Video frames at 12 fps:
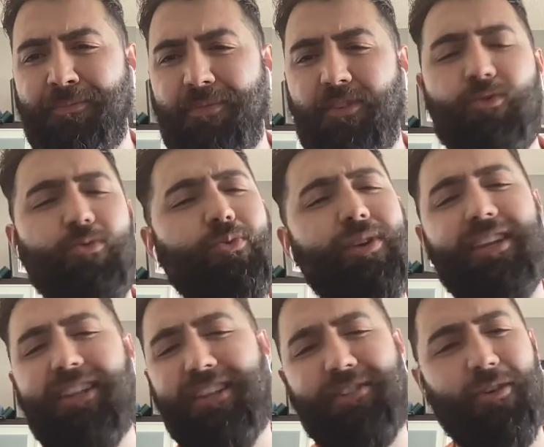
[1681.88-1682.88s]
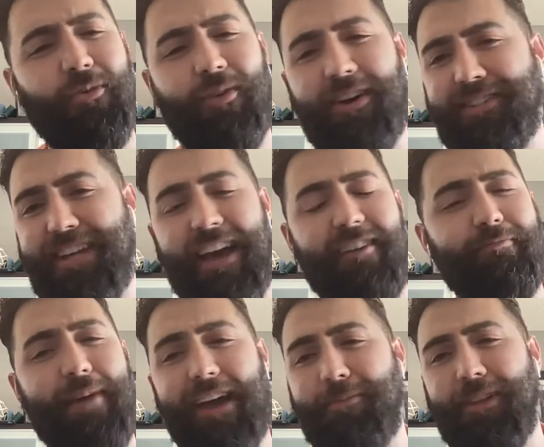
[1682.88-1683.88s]
you really don't want to have
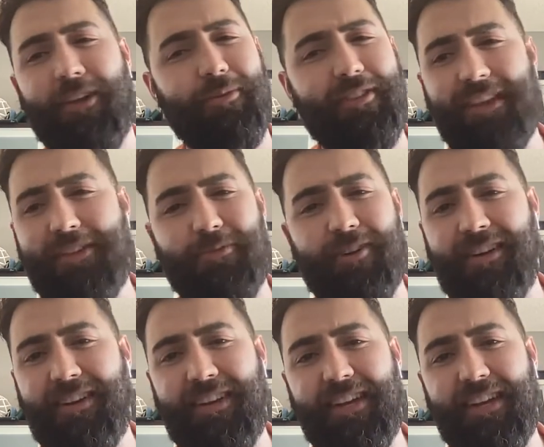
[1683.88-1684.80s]
bad blood with anyone.